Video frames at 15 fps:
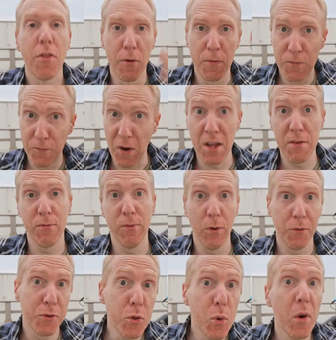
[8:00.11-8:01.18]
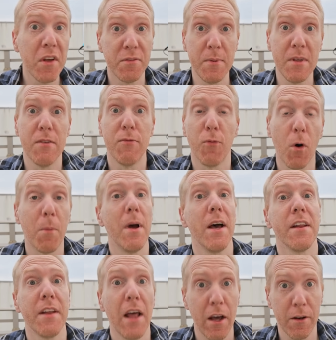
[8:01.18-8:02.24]
The 5-volt USB
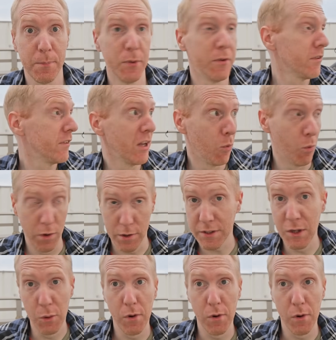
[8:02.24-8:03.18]
formatted outputs, they work.